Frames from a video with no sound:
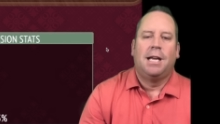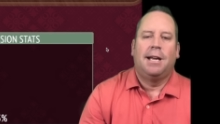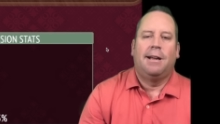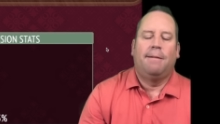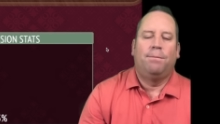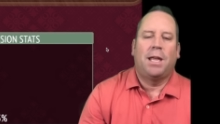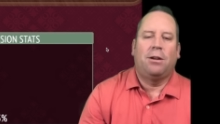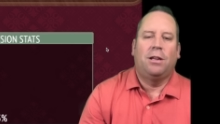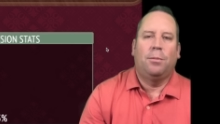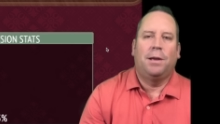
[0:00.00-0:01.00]
um,
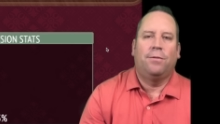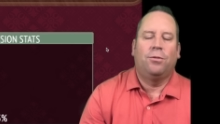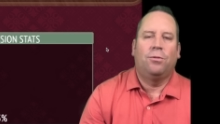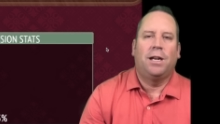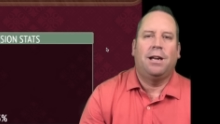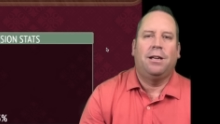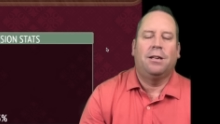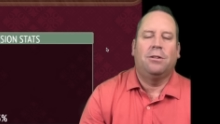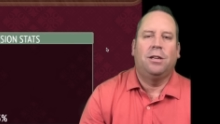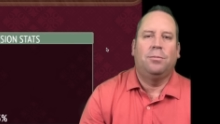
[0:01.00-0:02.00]
that'll help everyone out,
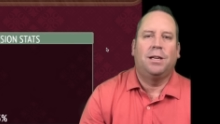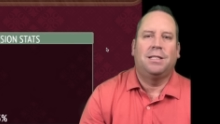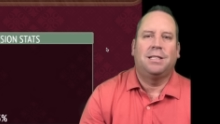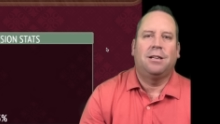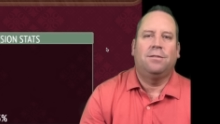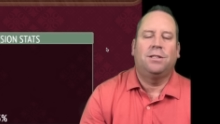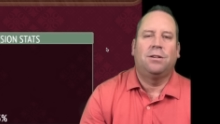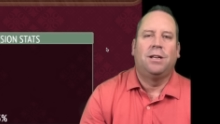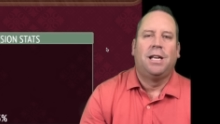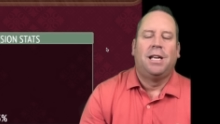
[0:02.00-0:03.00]
including myself.
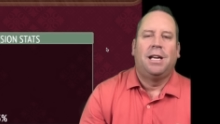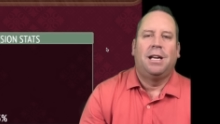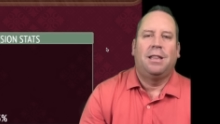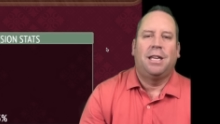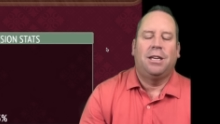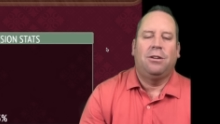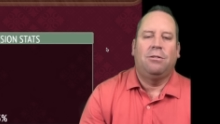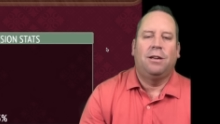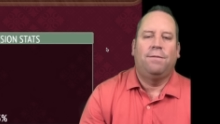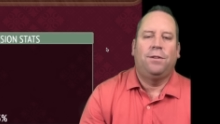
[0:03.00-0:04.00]
So uh, thank
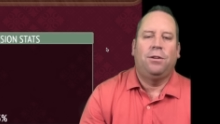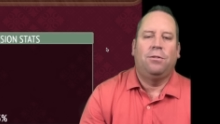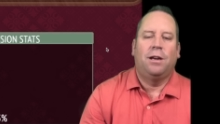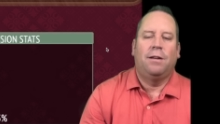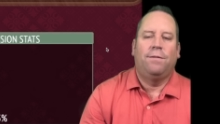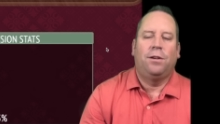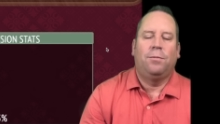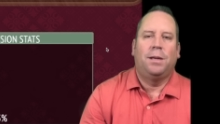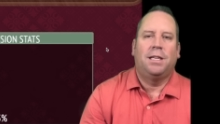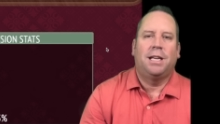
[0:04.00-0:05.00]
you if you uh, if you've
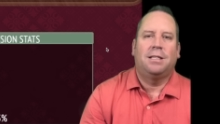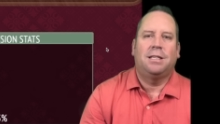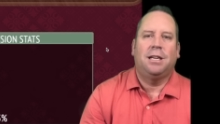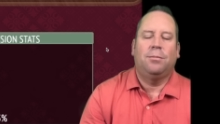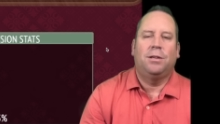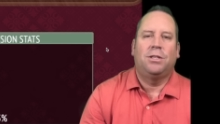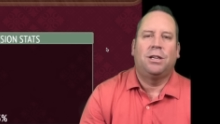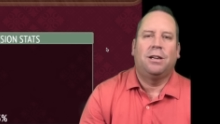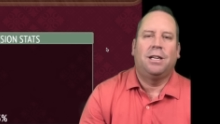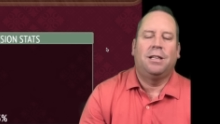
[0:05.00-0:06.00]
been testing them and
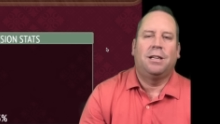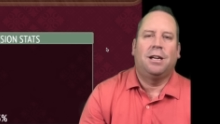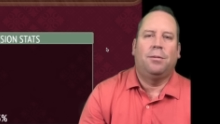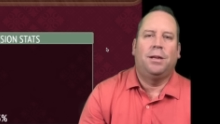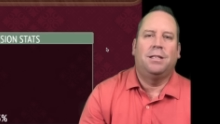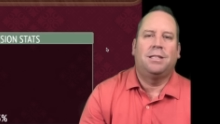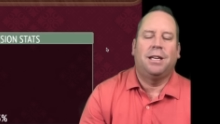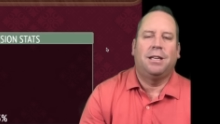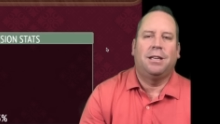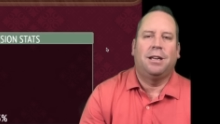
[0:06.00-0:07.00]
sharing in the comments
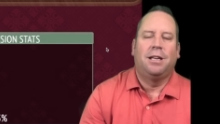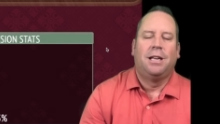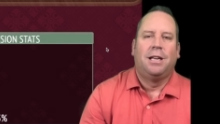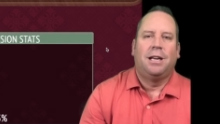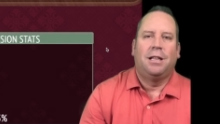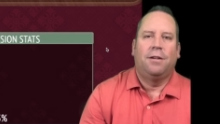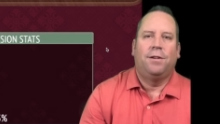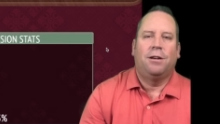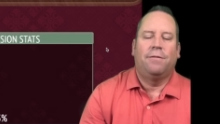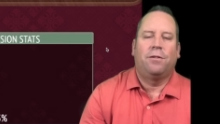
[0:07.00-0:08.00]
and uh, love
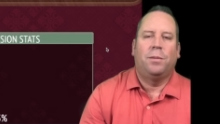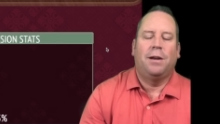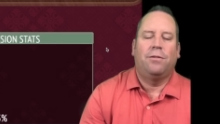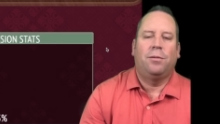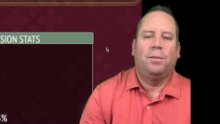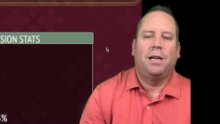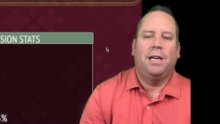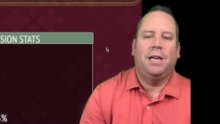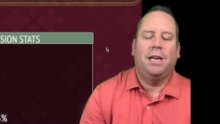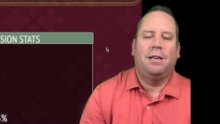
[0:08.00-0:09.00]
hearing from
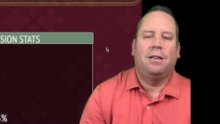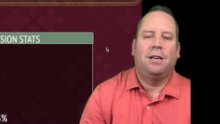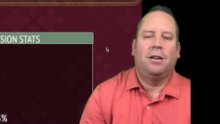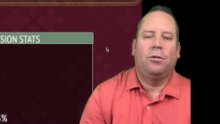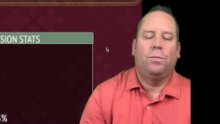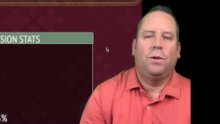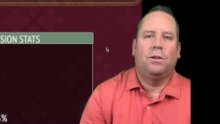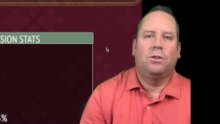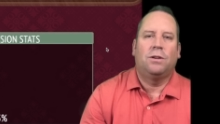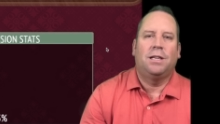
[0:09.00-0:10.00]
everybody and uh, hope you
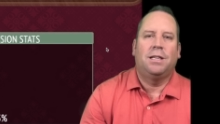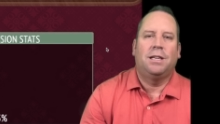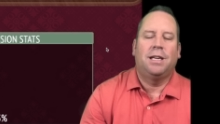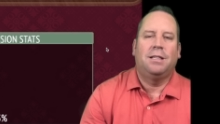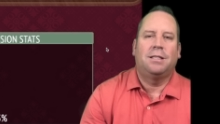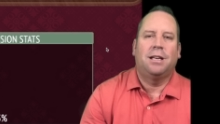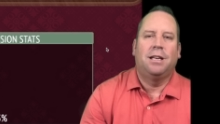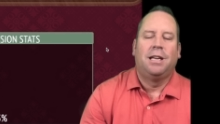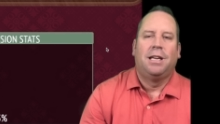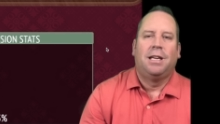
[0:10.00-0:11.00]
enjoyed today's uh,
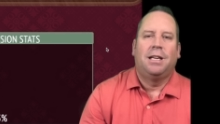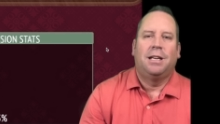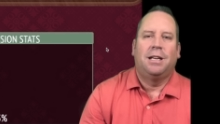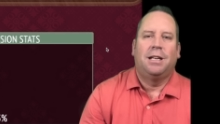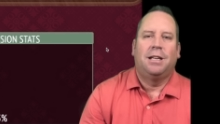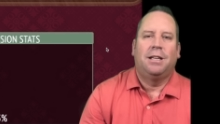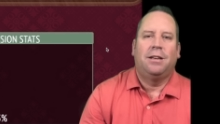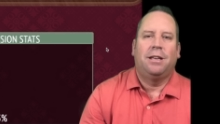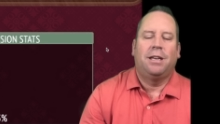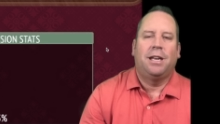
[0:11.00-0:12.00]
uh,
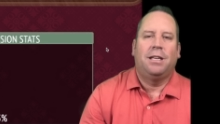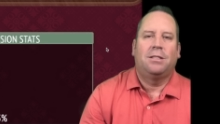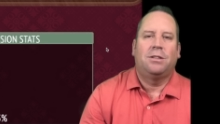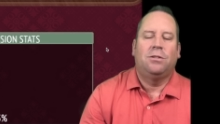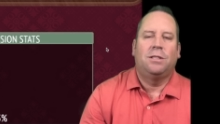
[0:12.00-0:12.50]
today's two